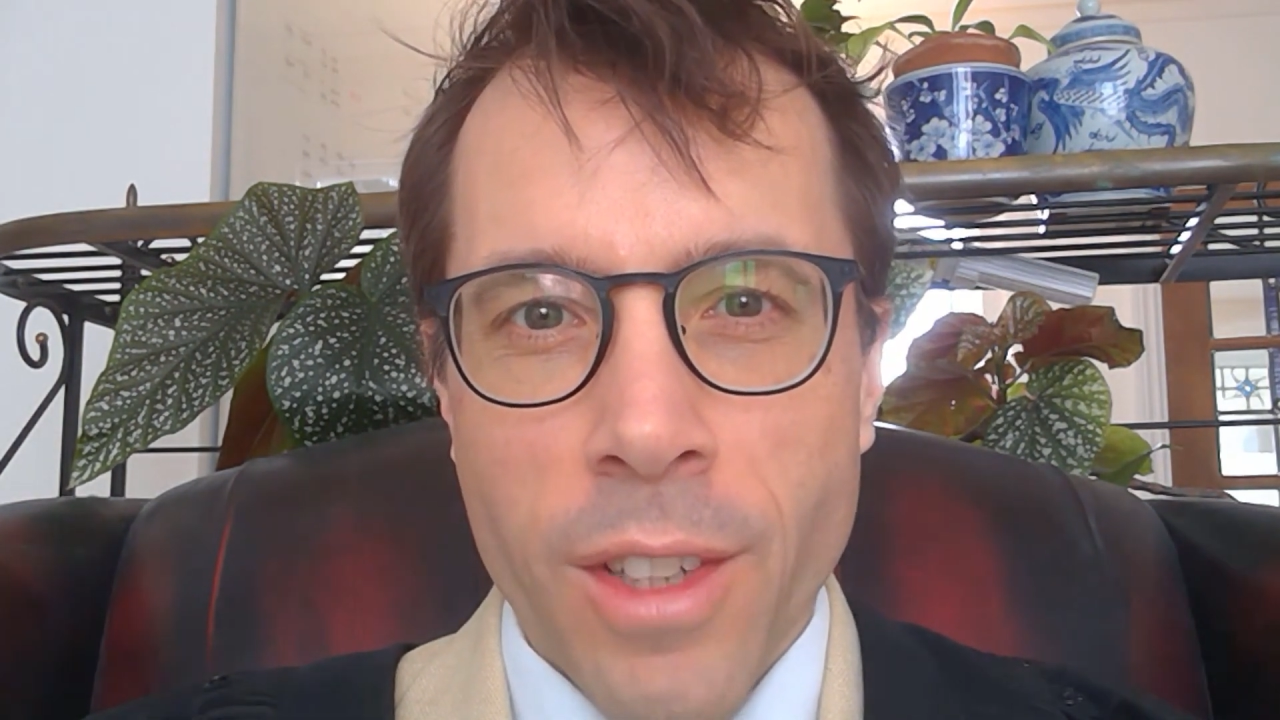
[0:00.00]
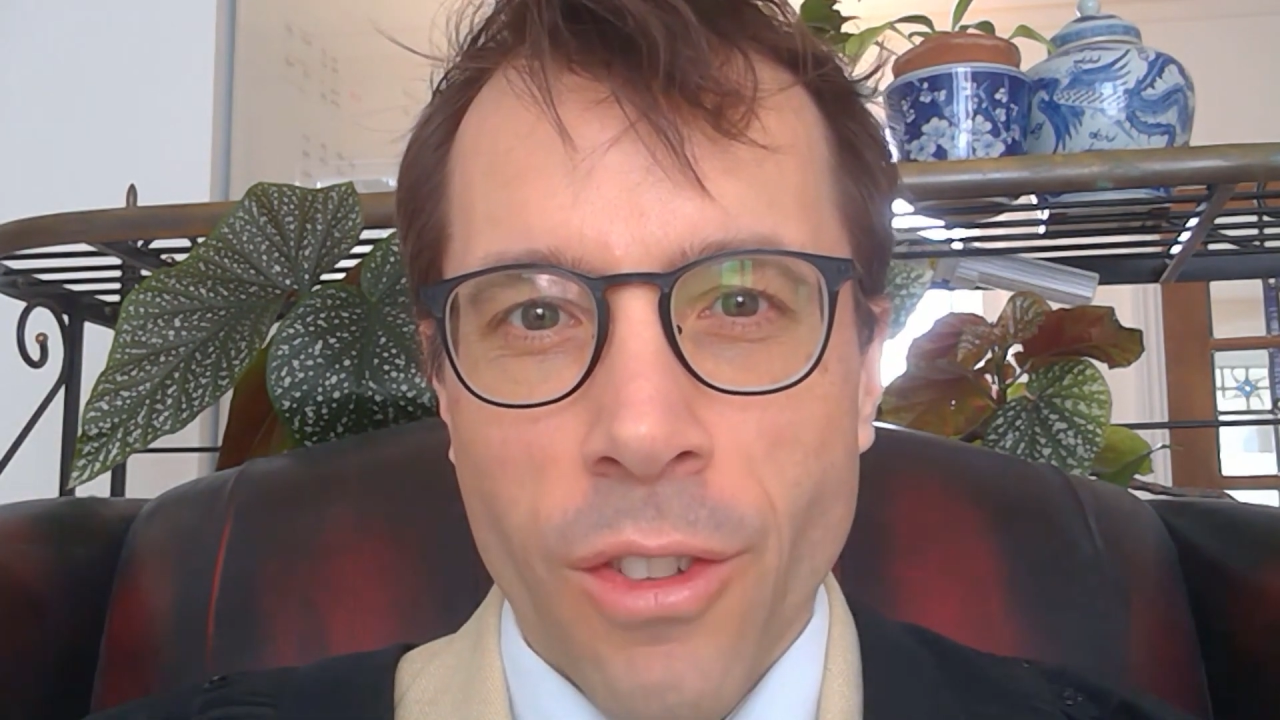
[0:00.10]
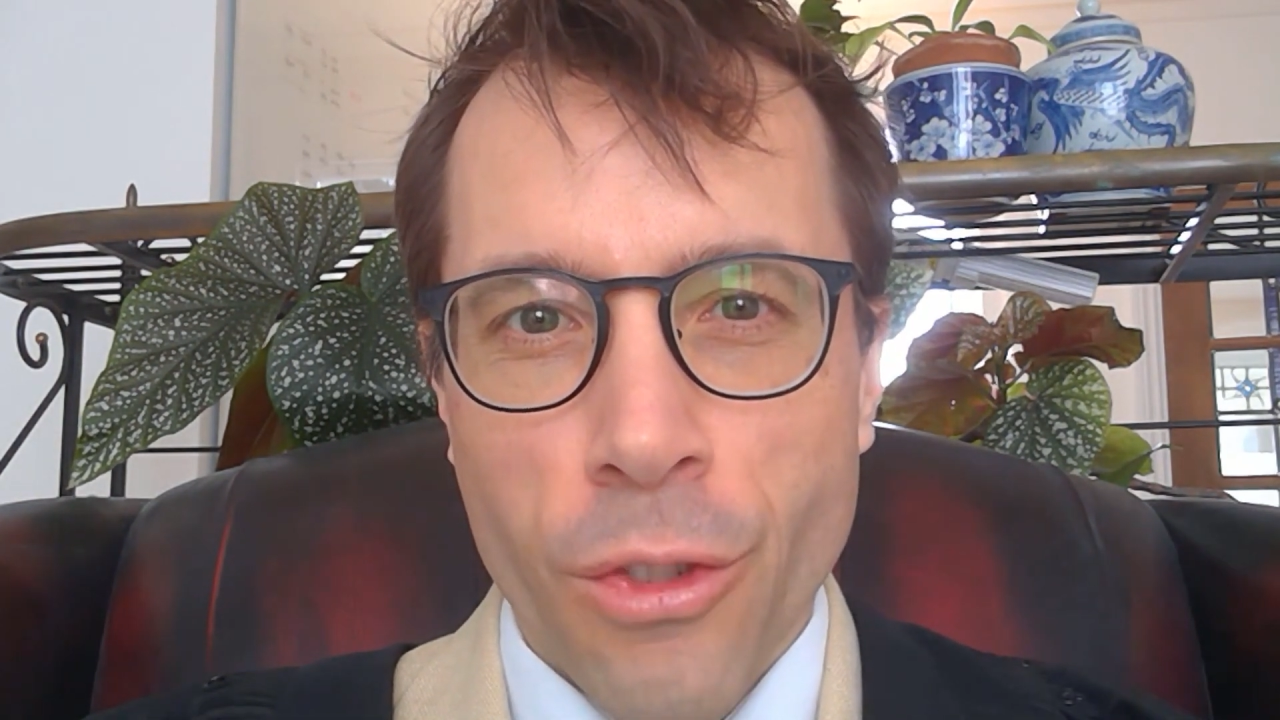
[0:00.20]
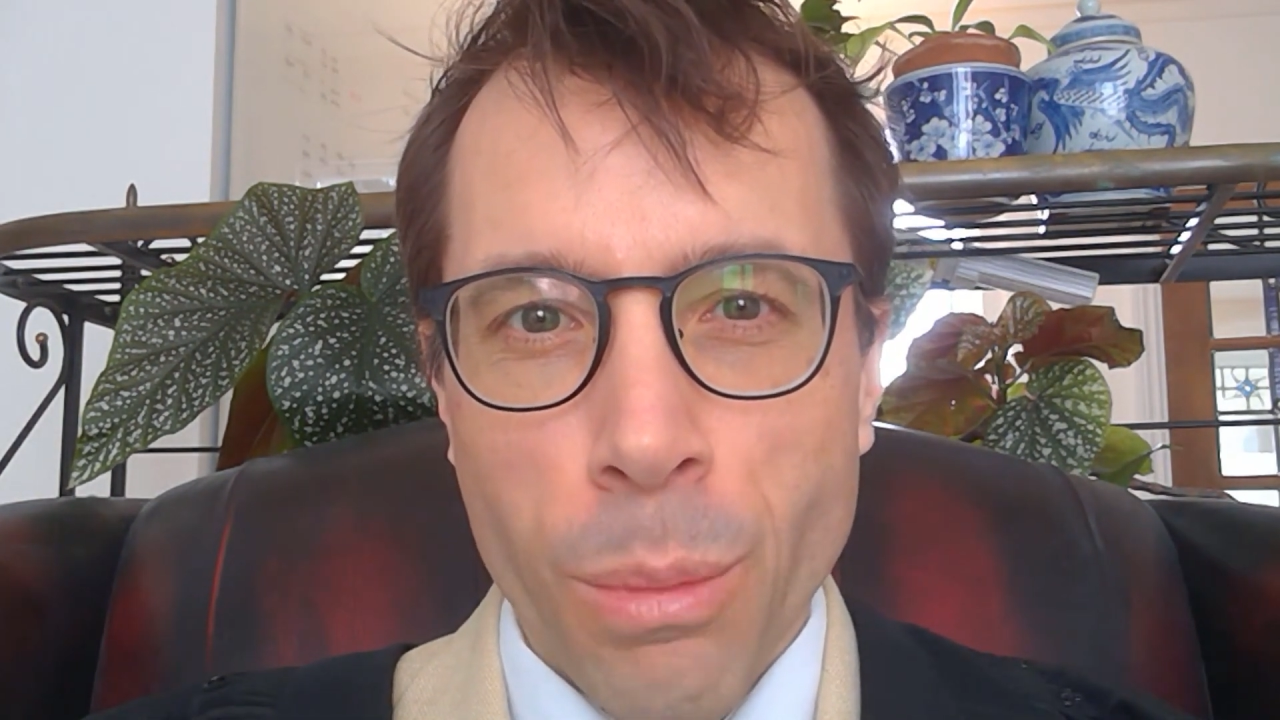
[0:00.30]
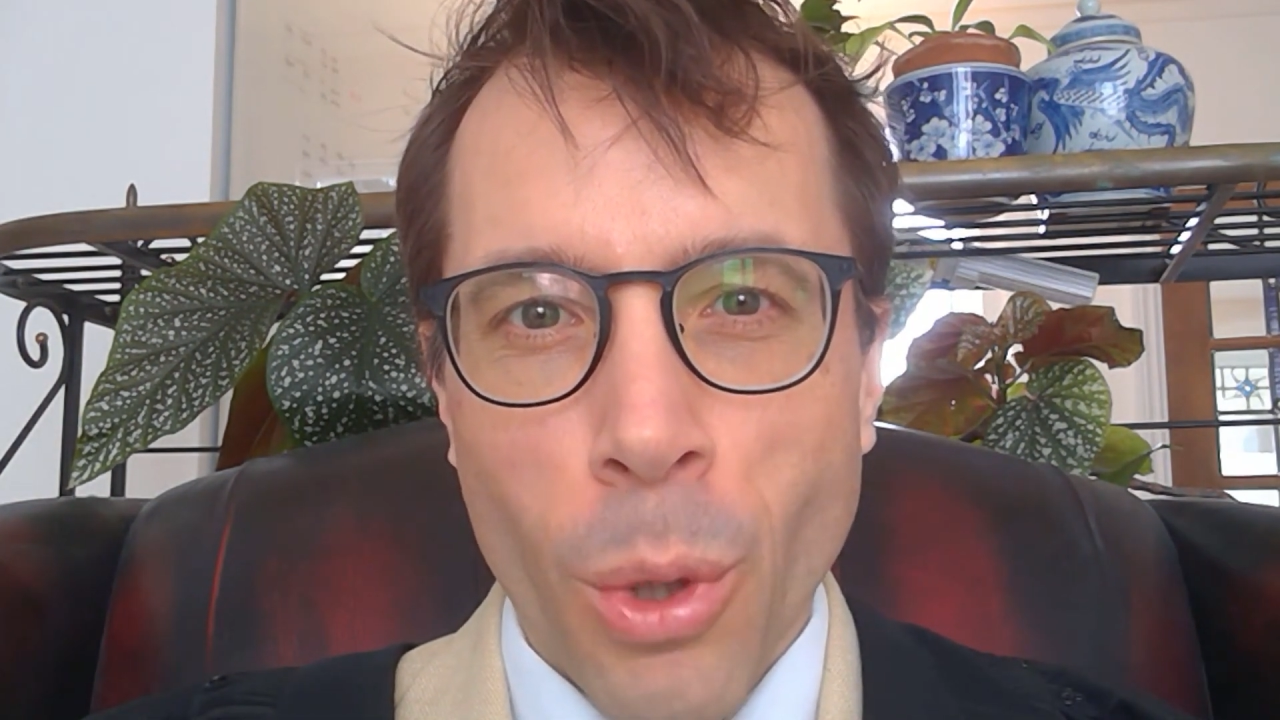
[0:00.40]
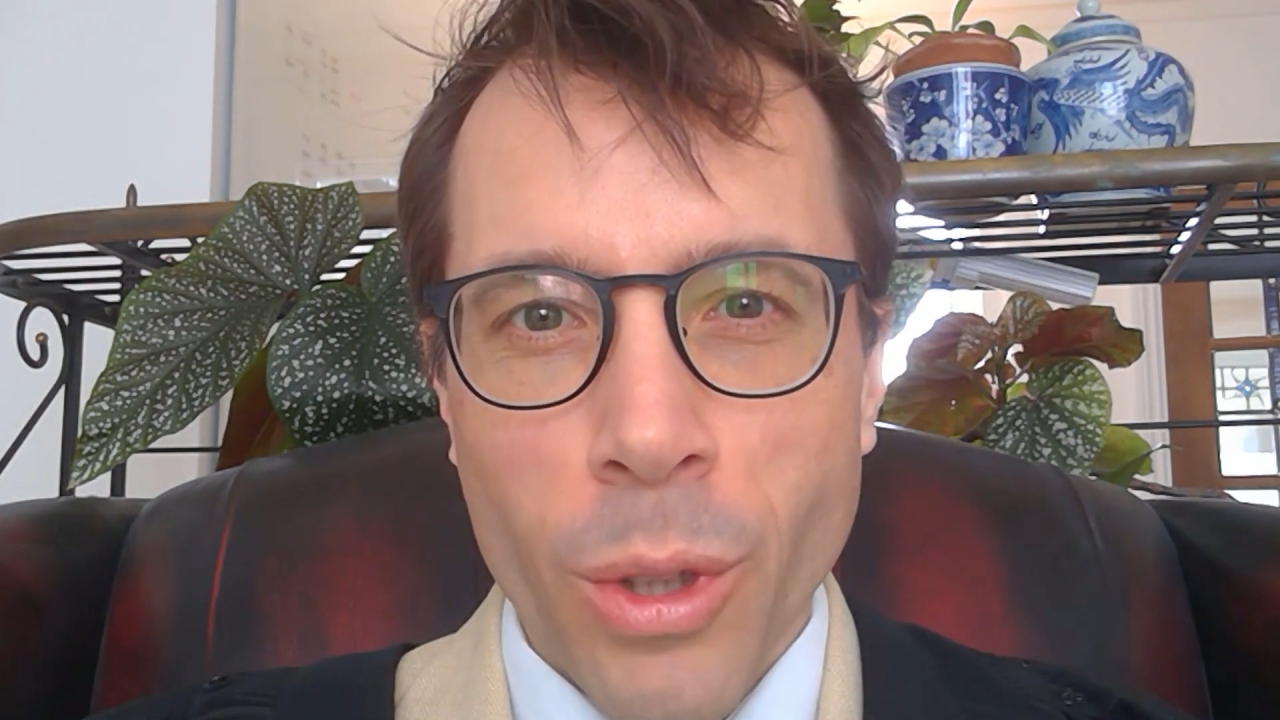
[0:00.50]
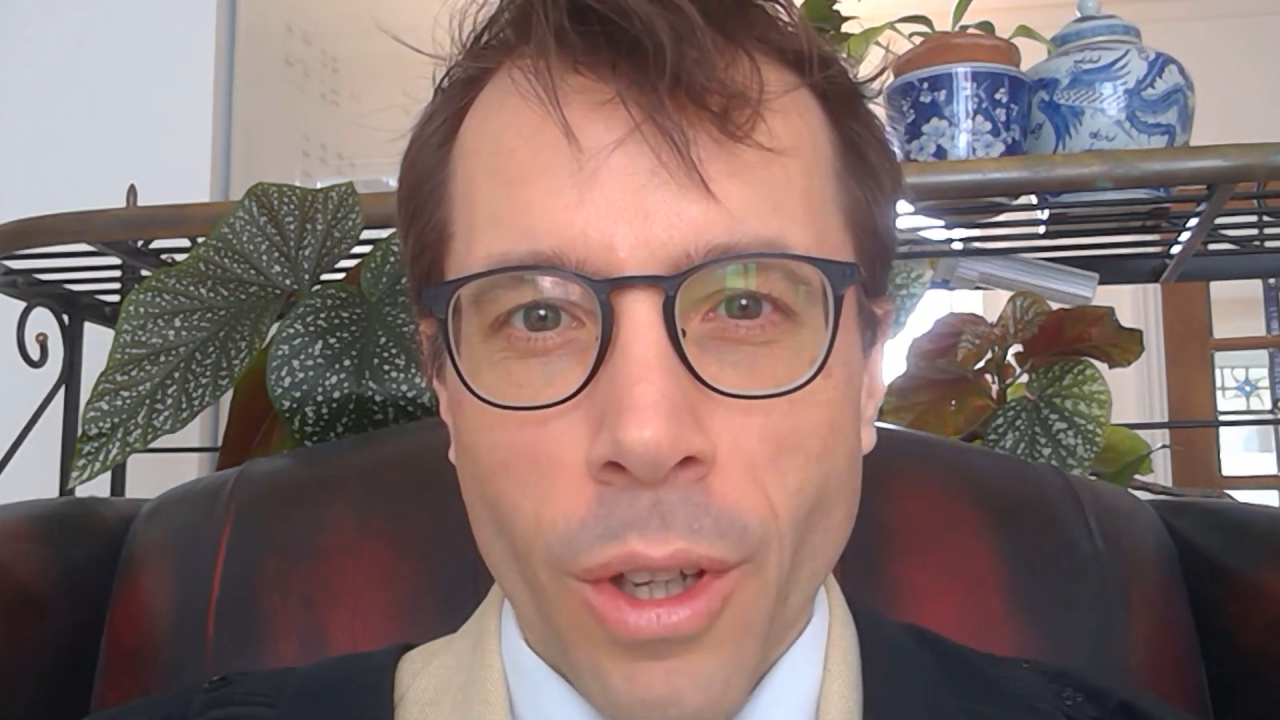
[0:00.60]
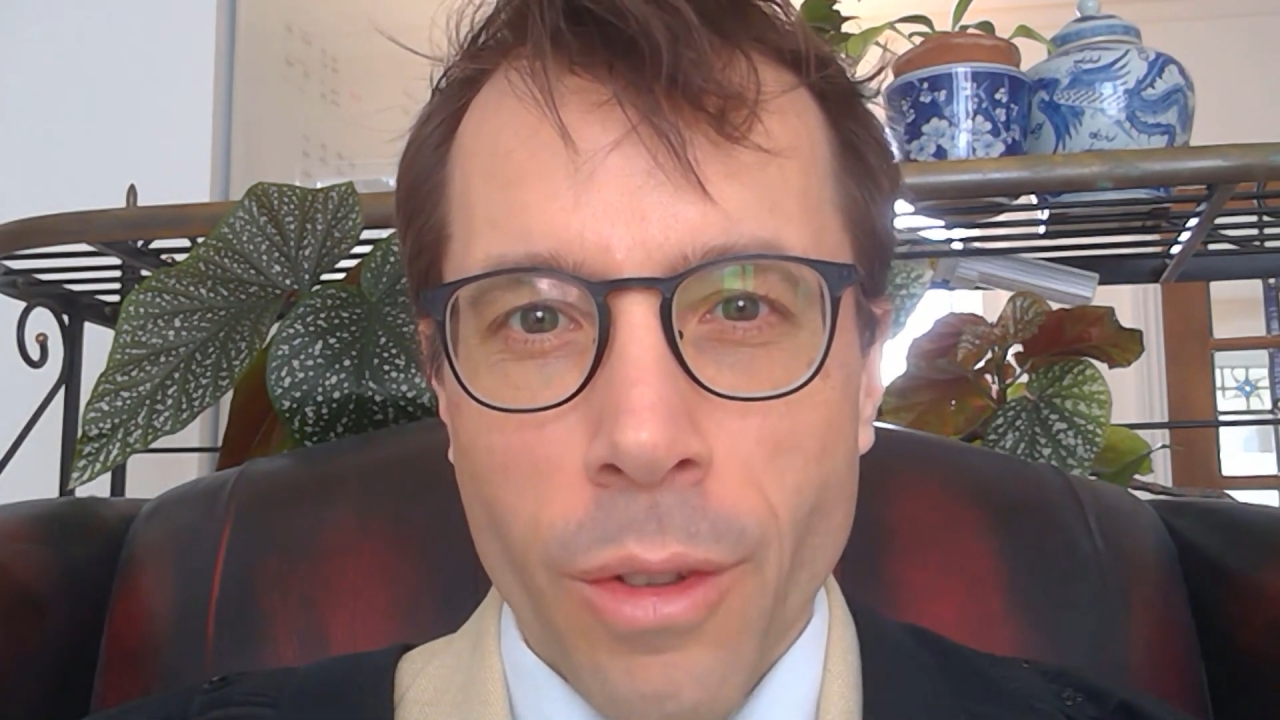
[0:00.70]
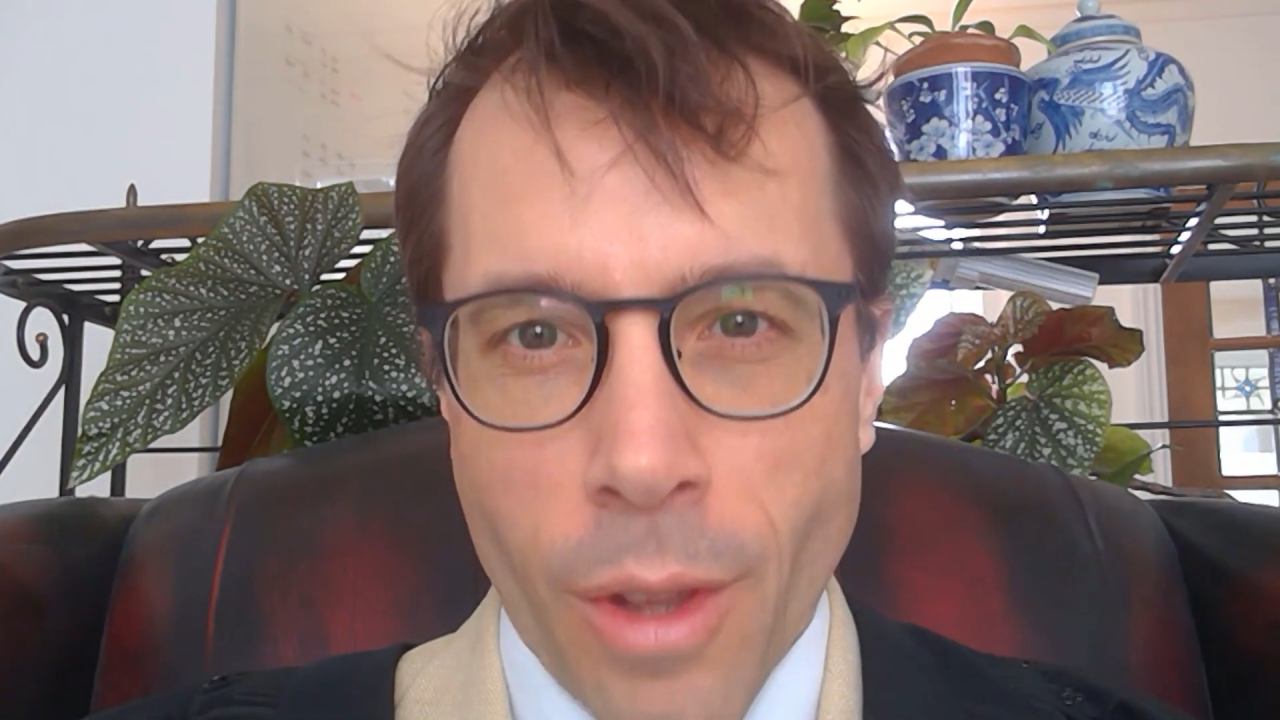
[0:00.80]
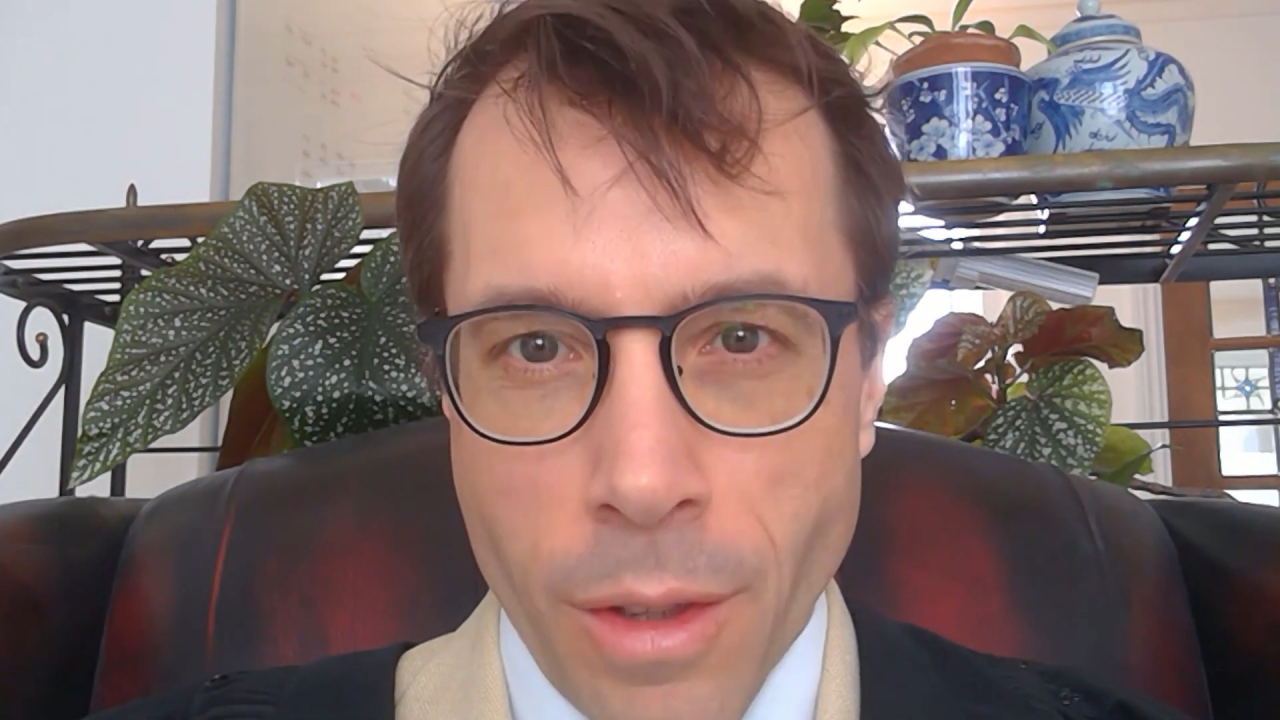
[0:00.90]
is
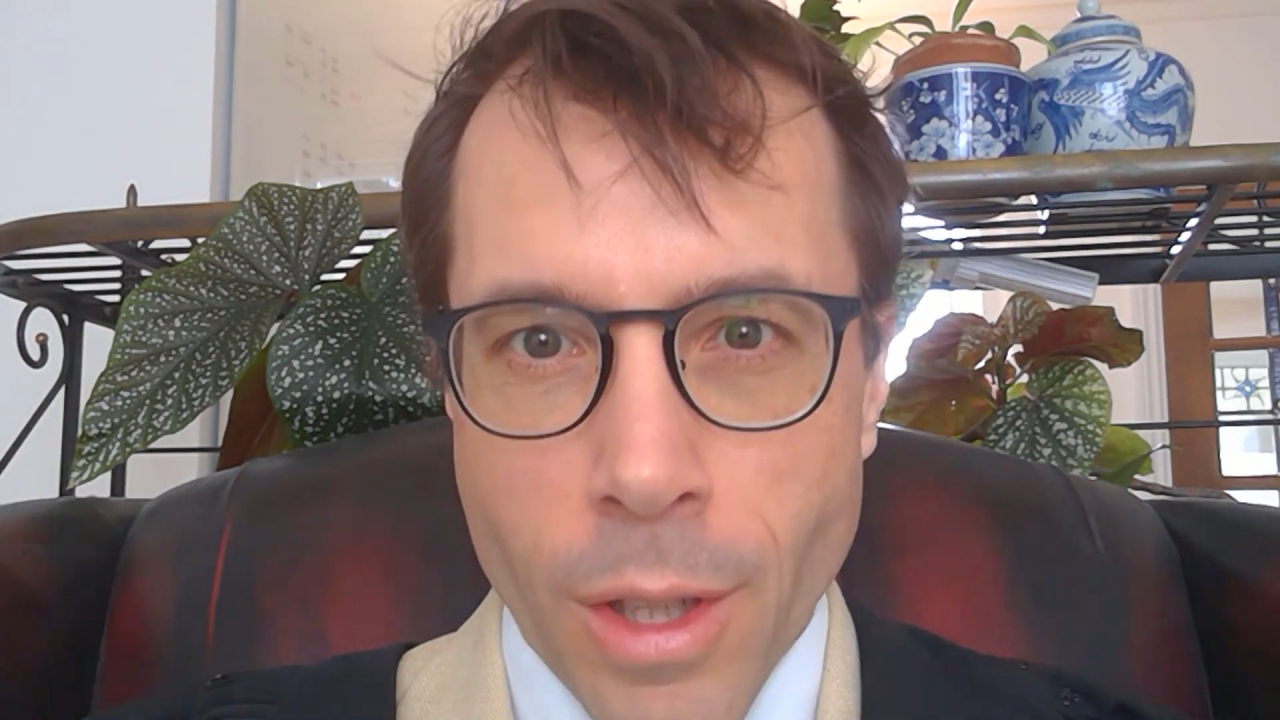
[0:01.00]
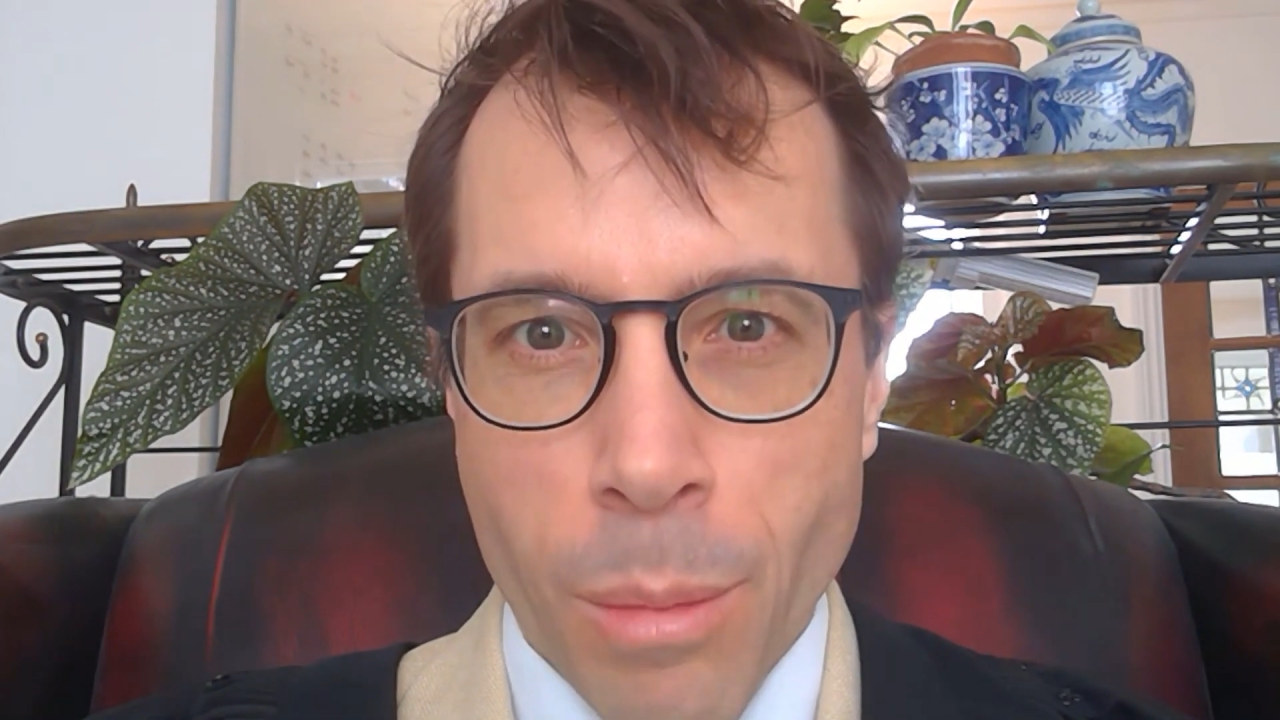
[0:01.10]
smaller than the